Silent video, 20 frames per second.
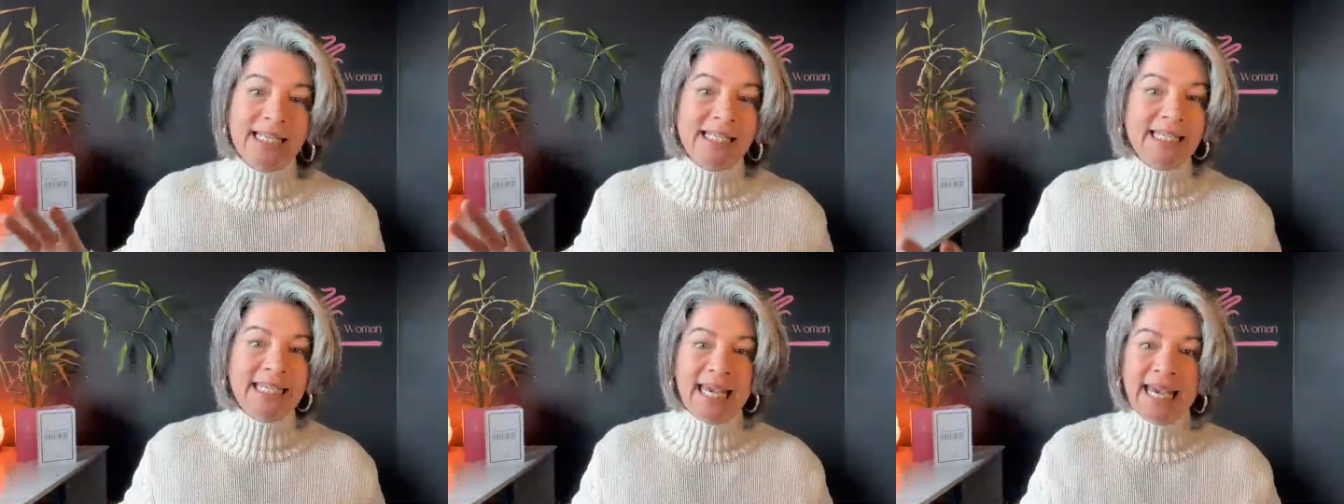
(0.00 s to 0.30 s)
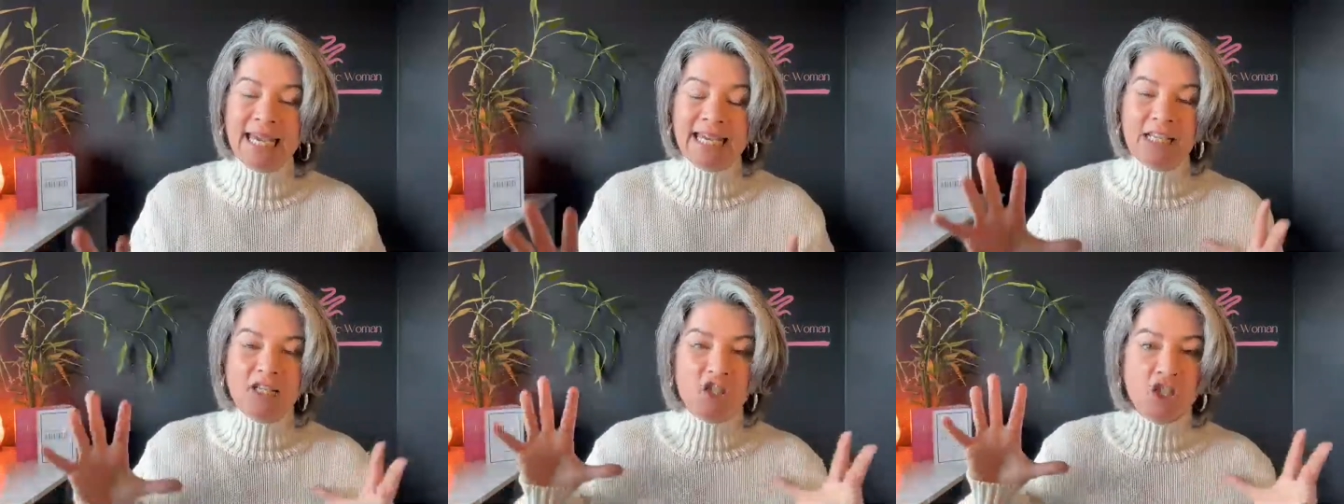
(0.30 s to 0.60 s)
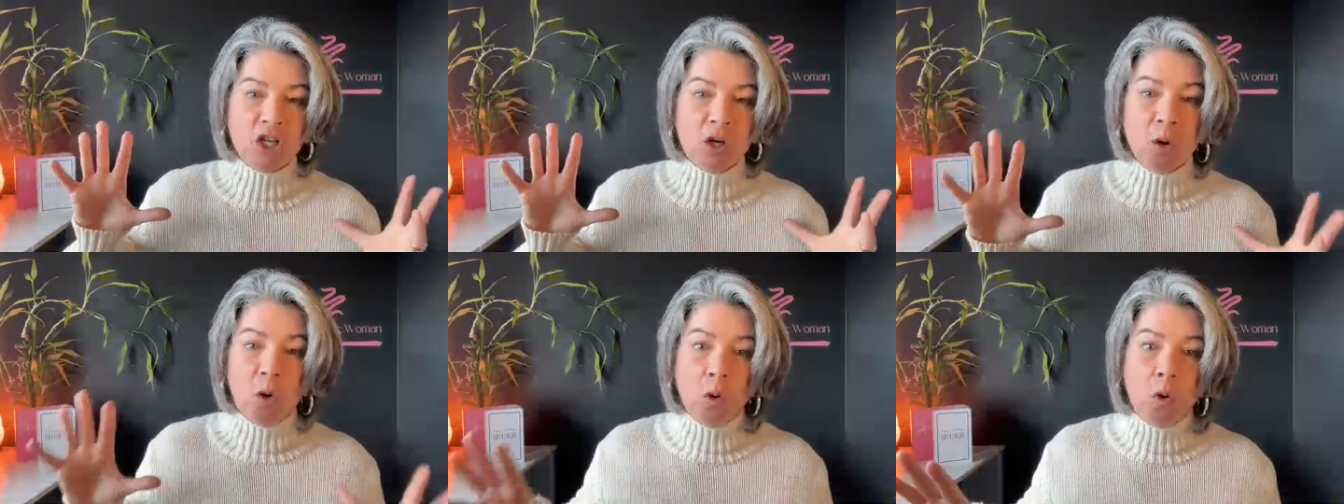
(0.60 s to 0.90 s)

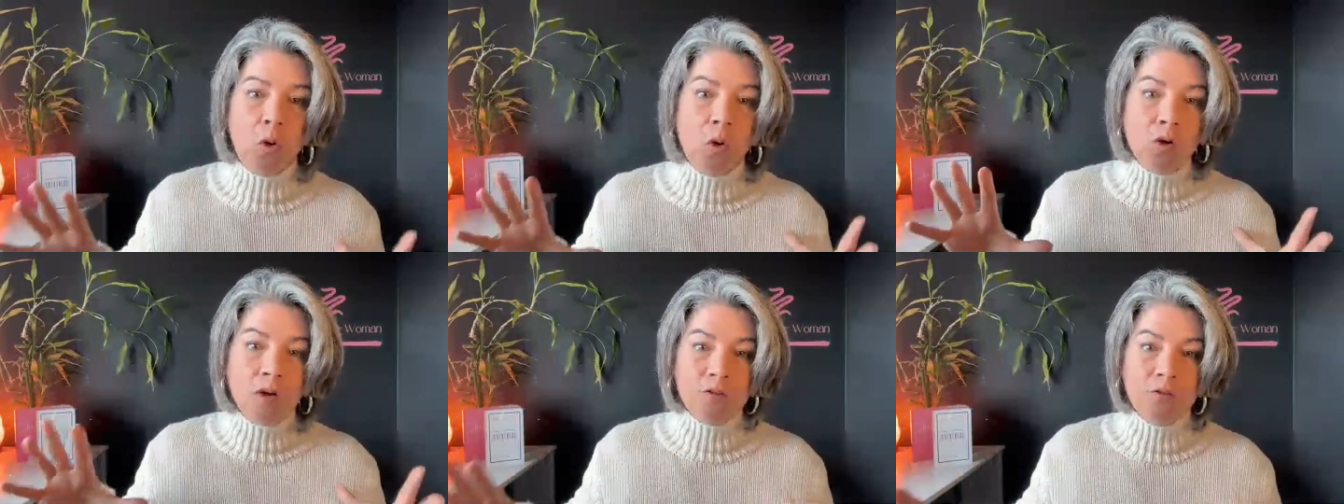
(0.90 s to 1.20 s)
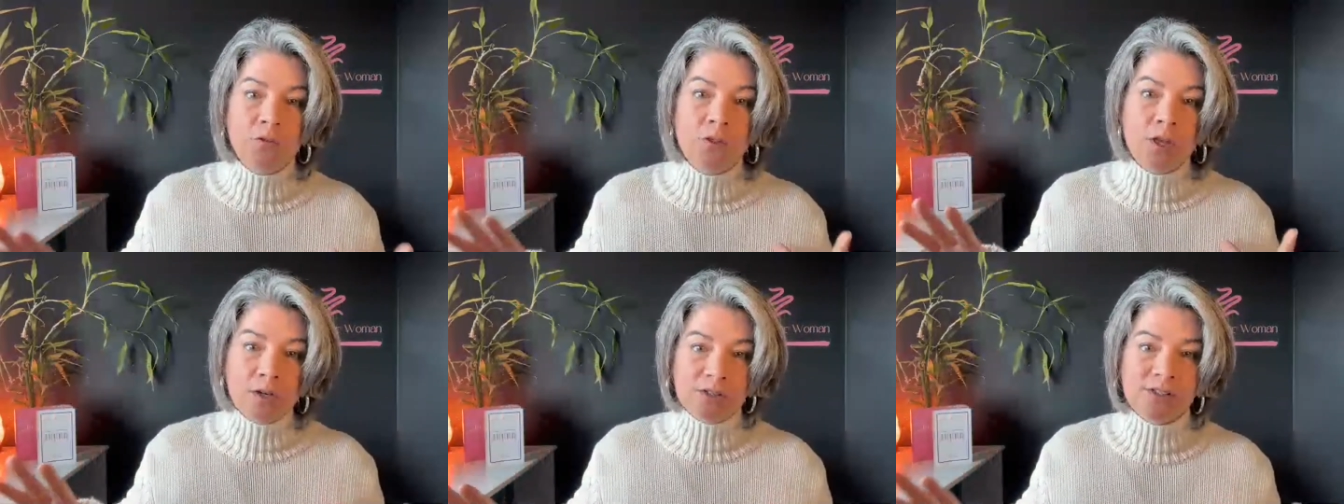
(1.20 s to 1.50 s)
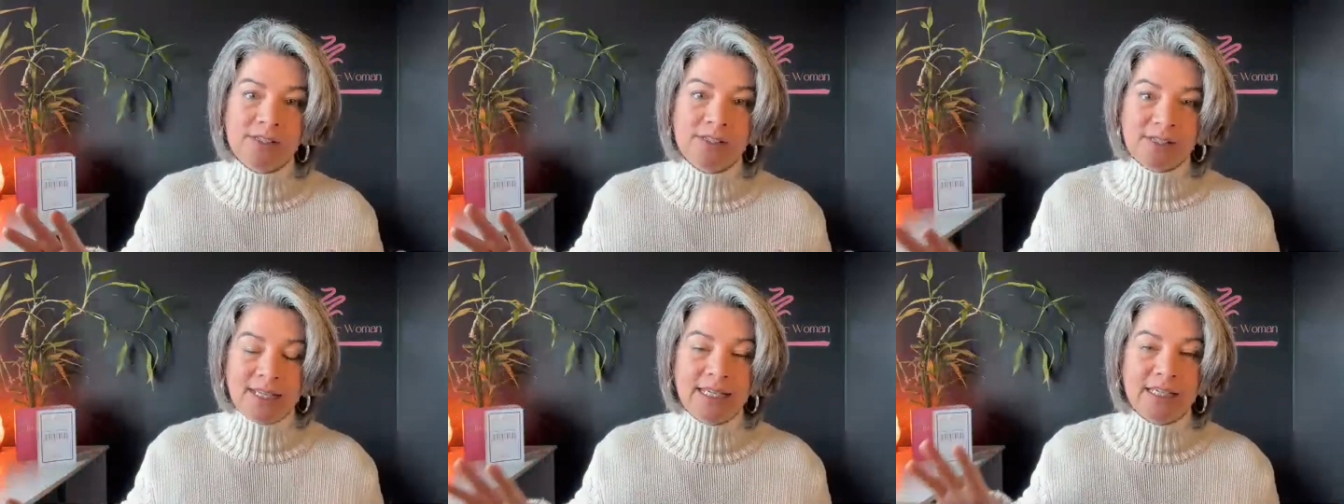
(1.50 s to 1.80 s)
engaging, all of
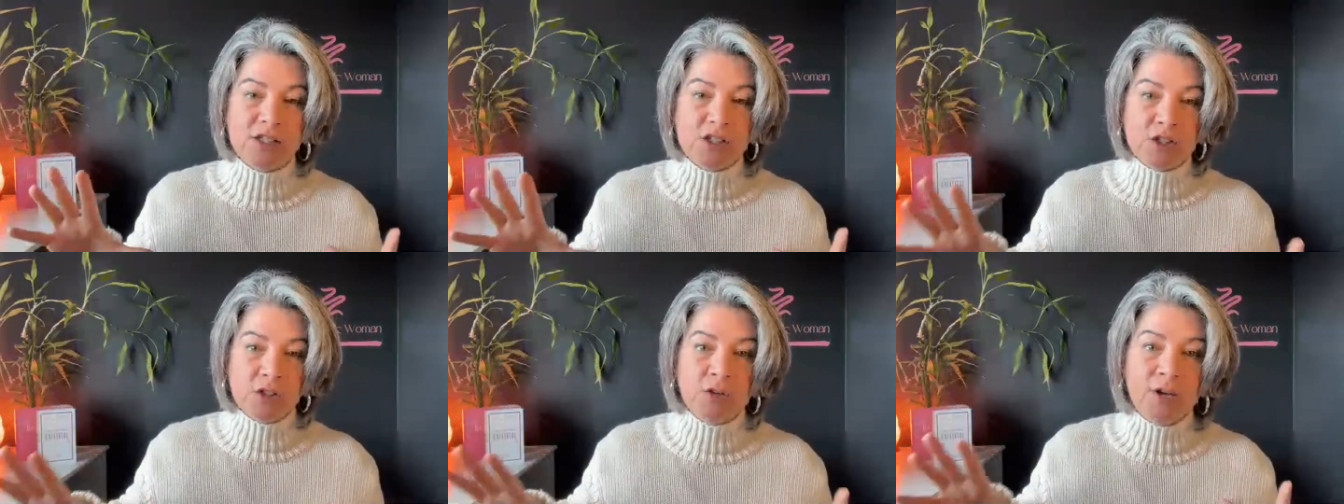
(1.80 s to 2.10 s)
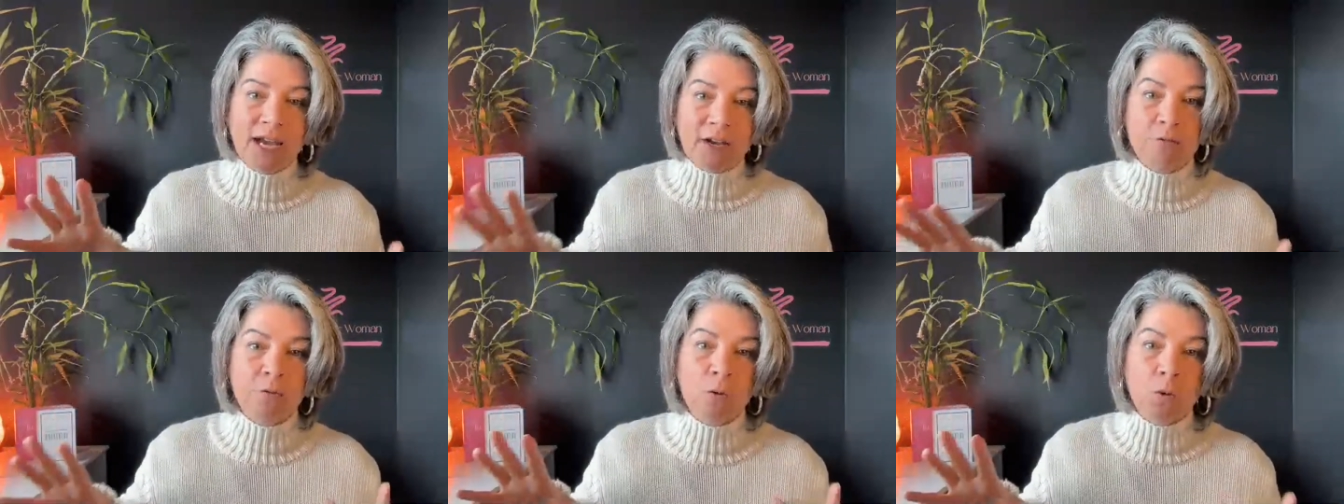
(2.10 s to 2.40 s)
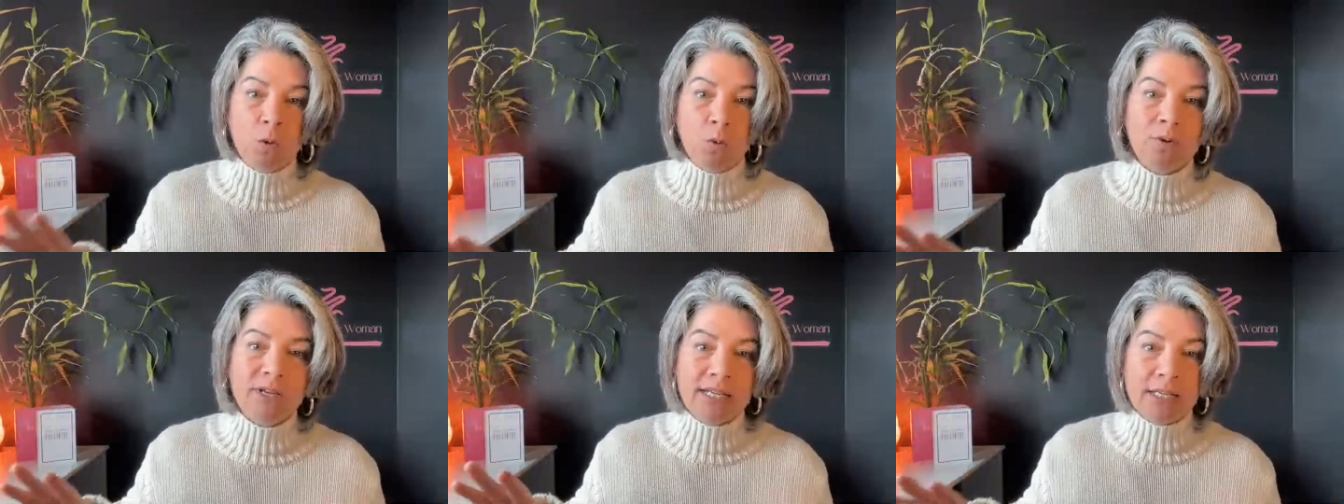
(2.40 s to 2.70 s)
those things. You have
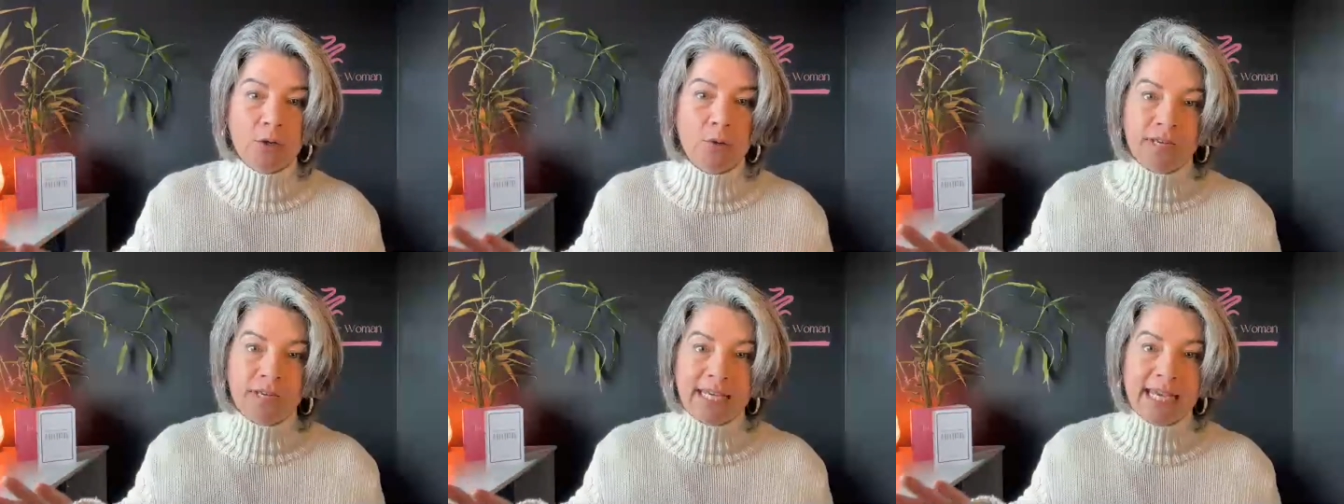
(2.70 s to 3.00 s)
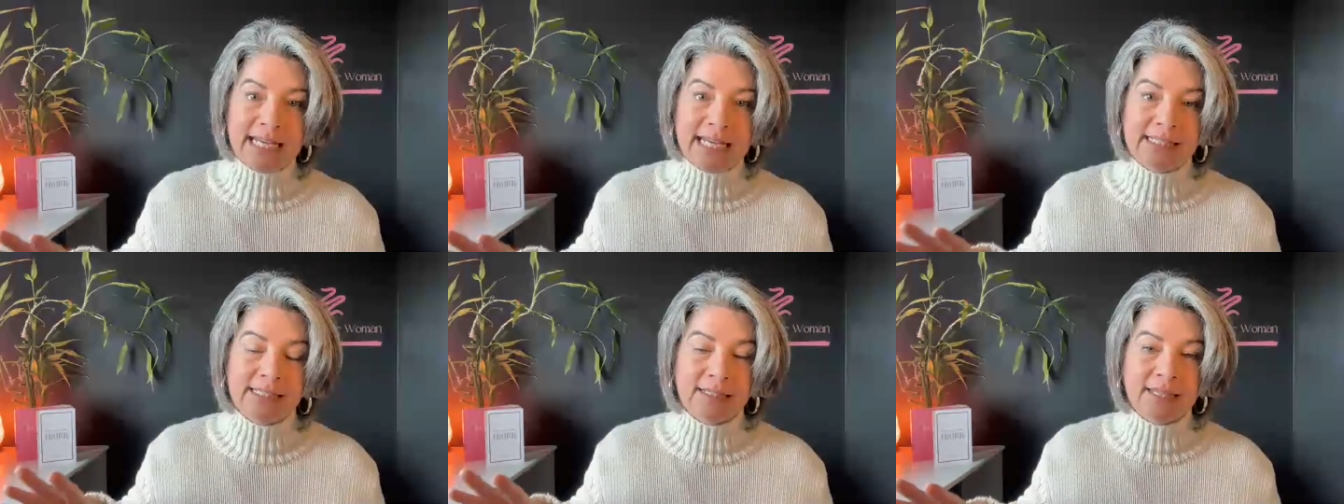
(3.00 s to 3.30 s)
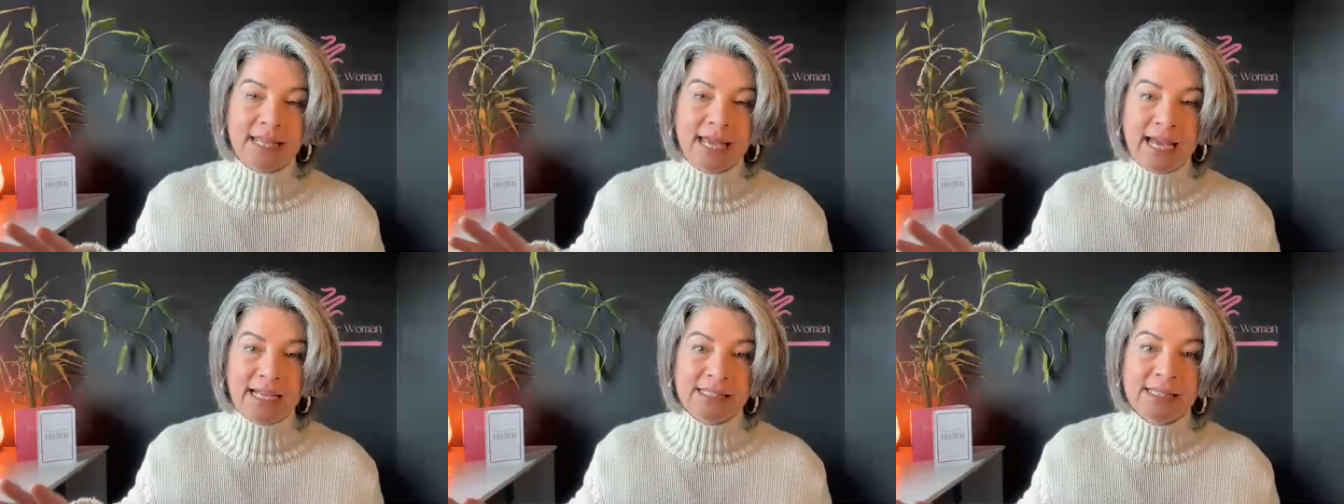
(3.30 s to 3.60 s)
already created
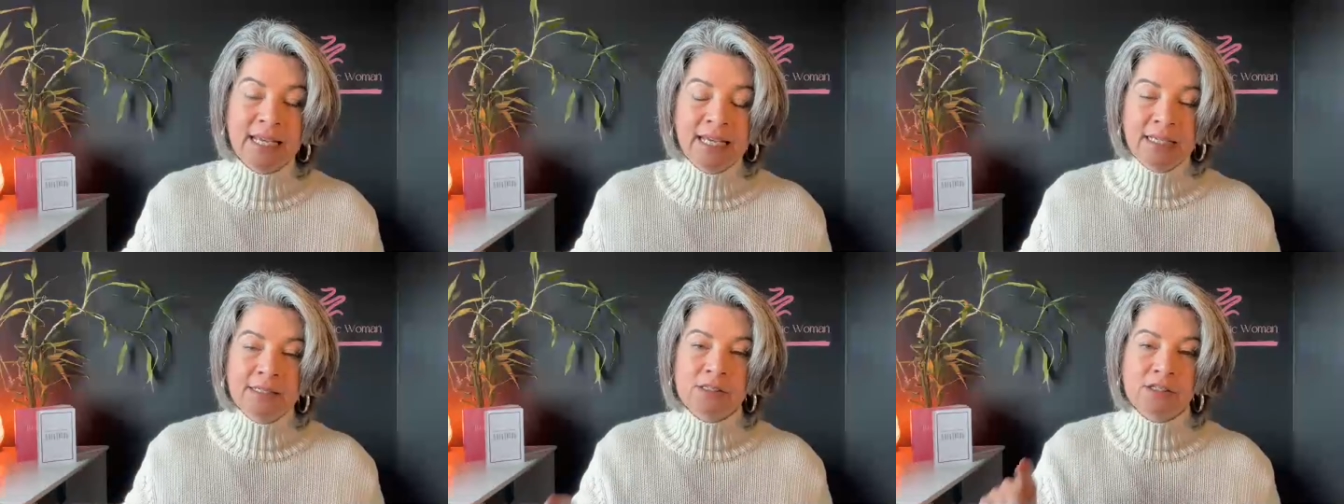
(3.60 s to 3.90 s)
that.